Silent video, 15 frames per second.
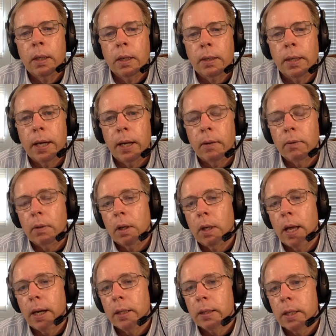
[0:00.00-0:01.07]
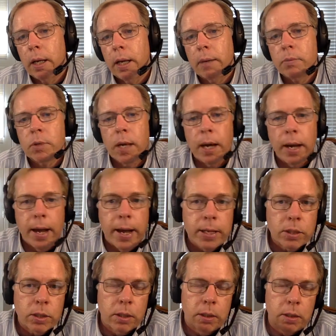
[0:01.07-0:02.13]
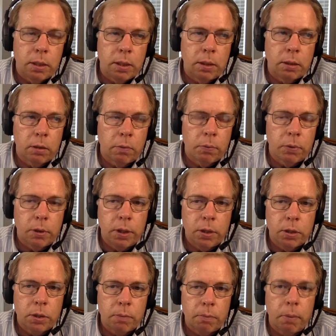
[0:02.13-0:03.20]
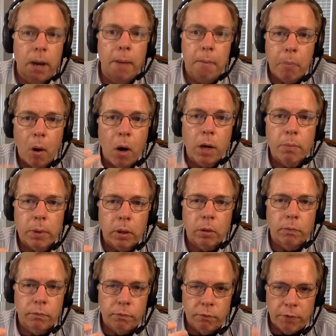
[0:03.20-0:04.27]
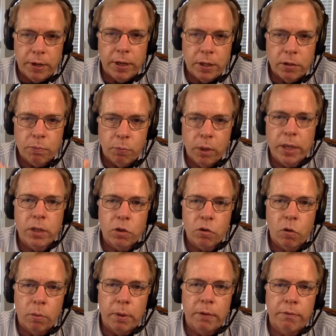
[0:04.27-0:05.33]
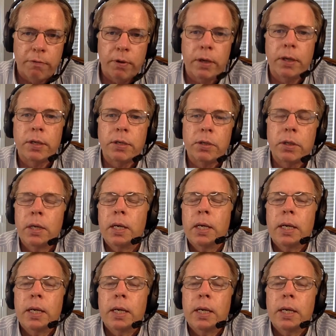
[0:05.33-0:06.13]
Now, a lot of times I ask in the interpretation bombardment phase, brainstorming phase,